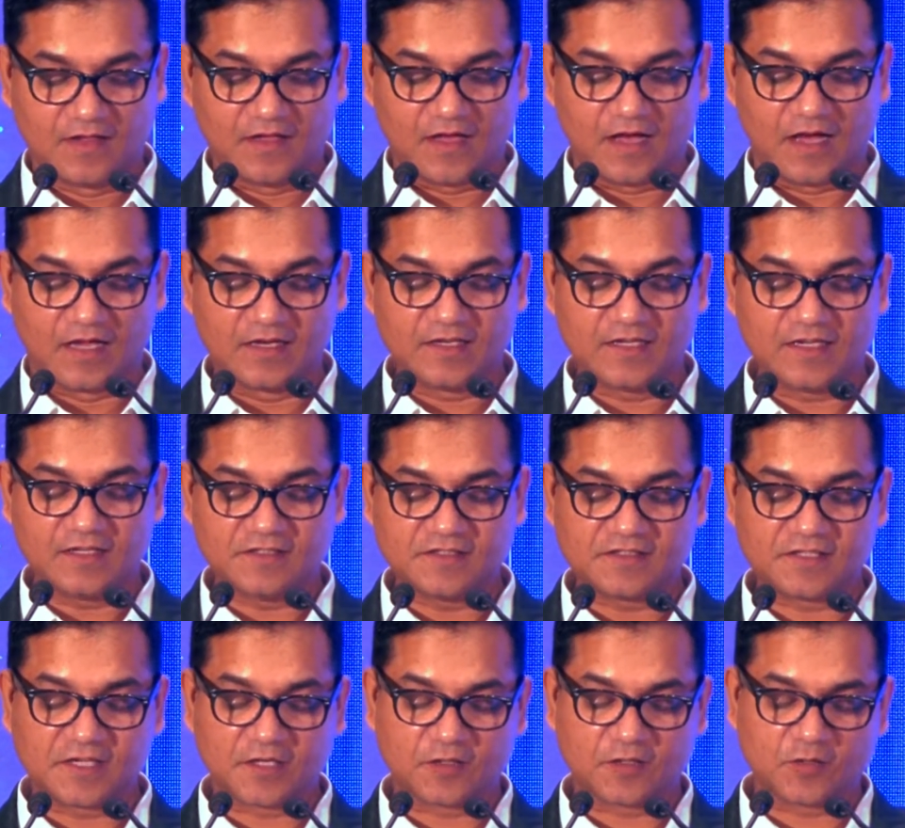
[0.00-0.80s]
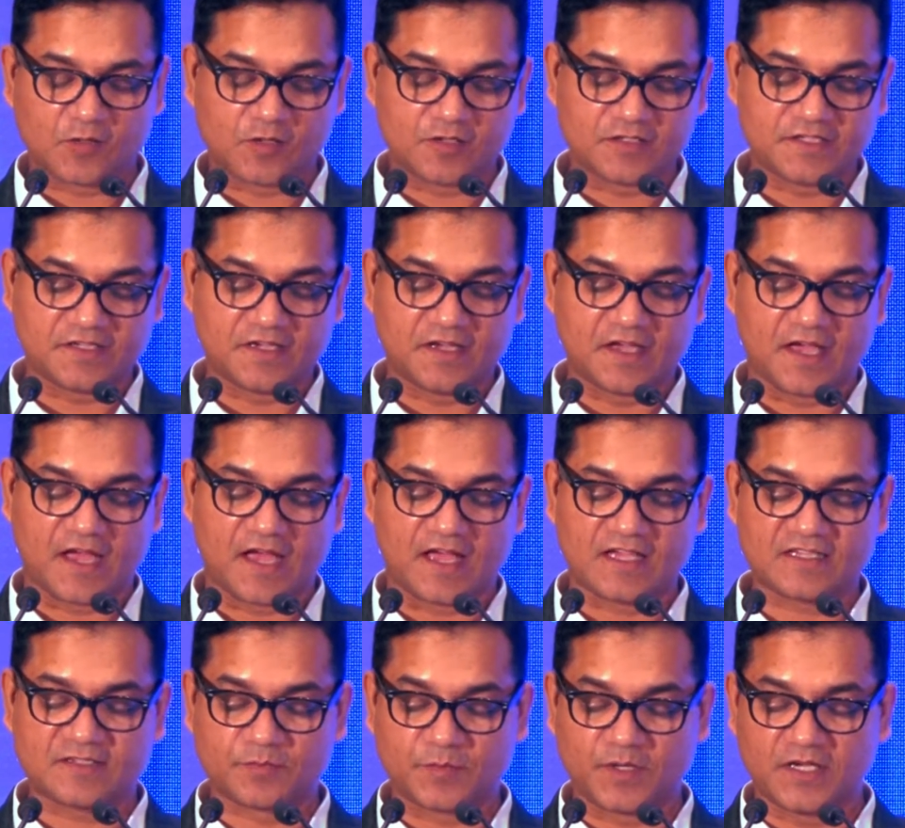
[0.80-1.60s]
Allianz technology
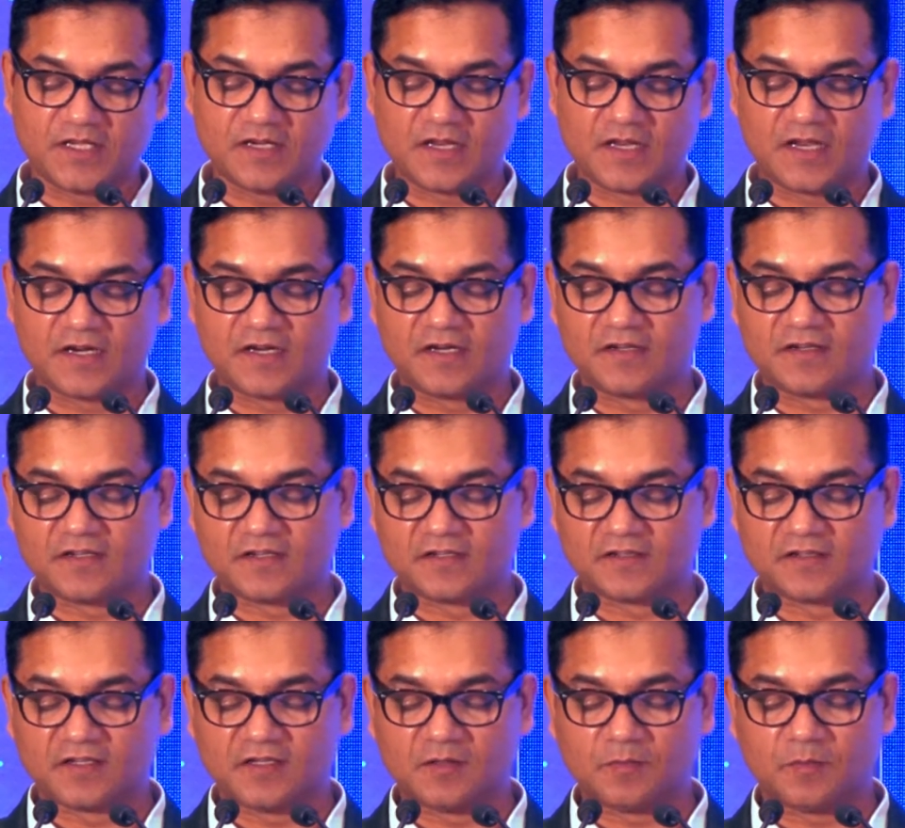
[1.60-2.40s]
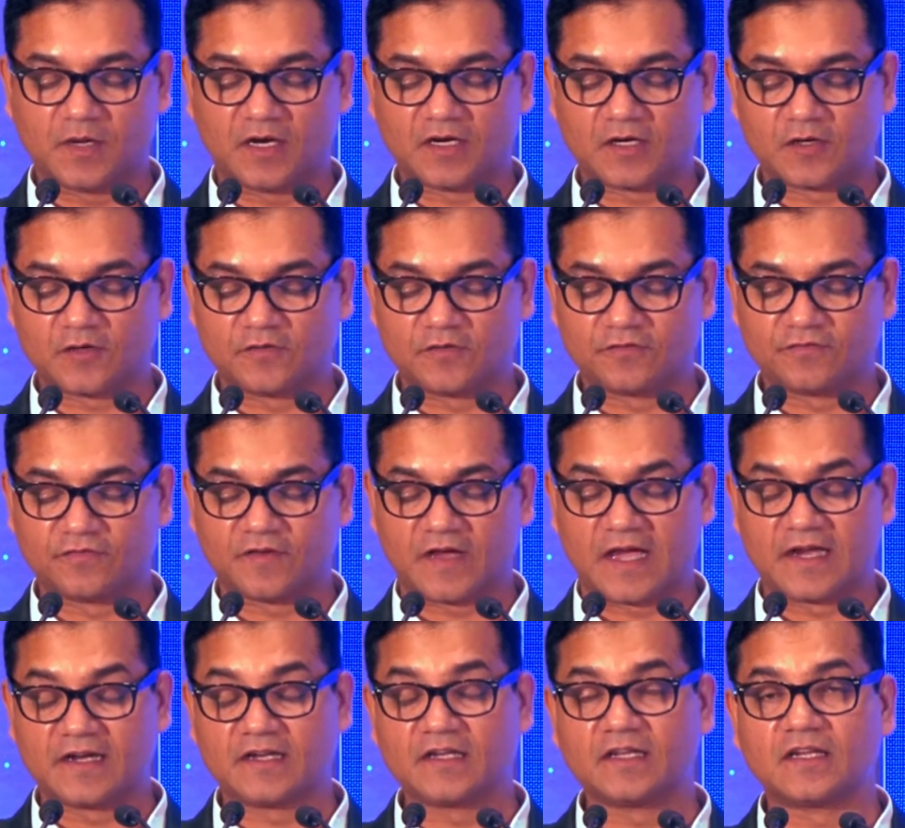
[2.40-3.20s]
has been an integral part of
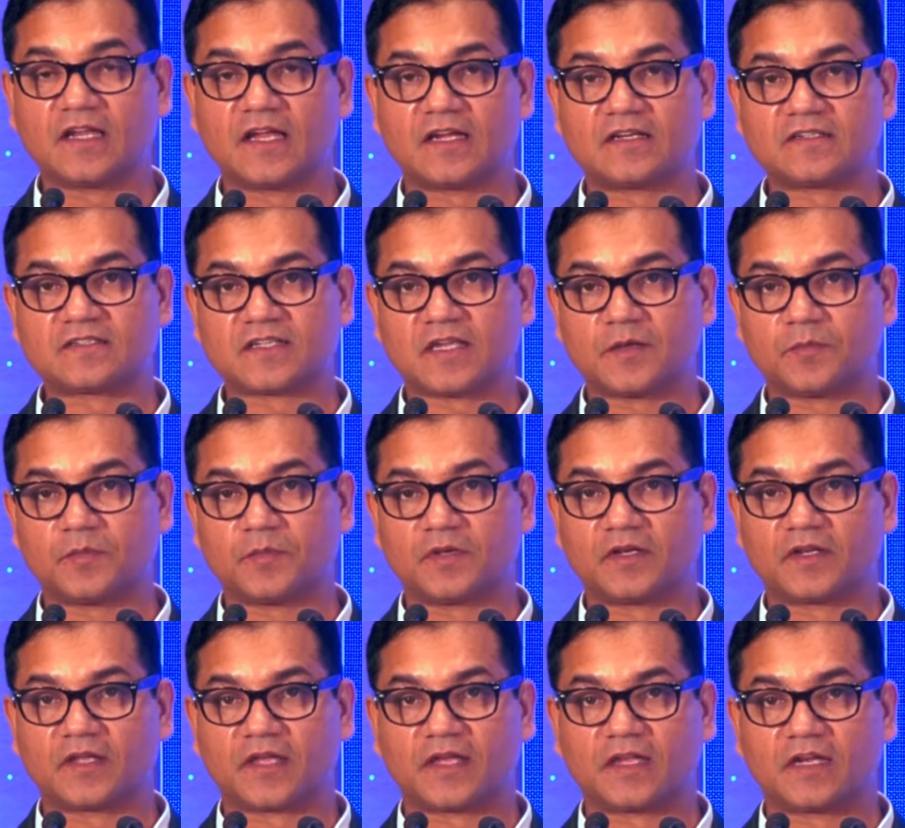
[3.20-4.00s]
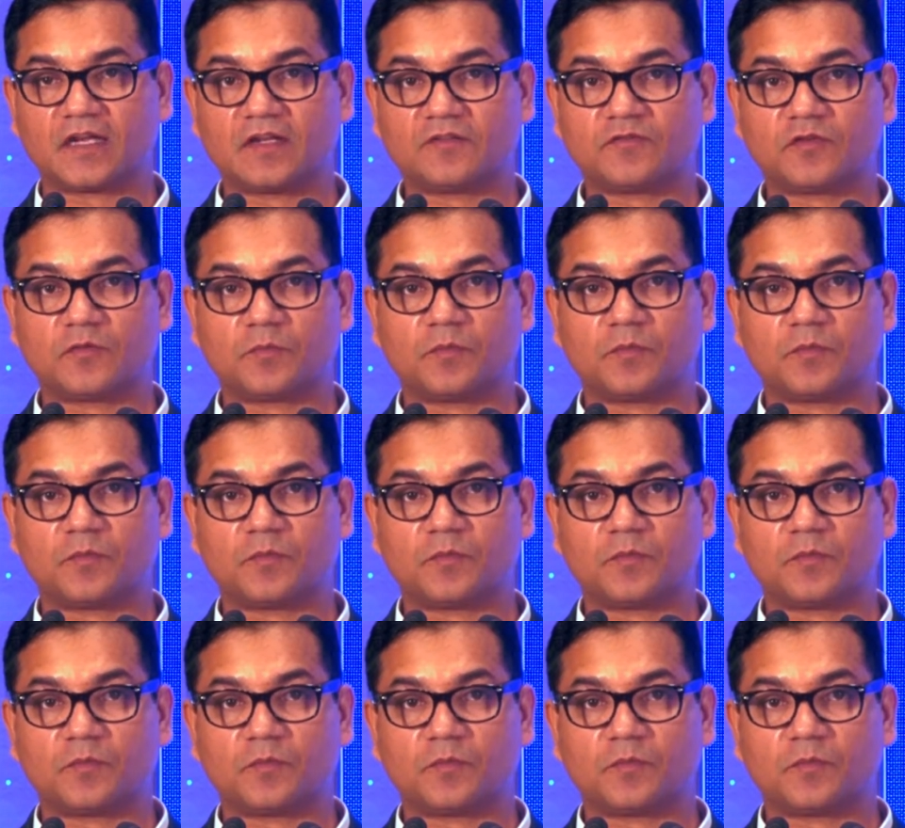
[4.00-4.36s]
IT landscape in Kerala for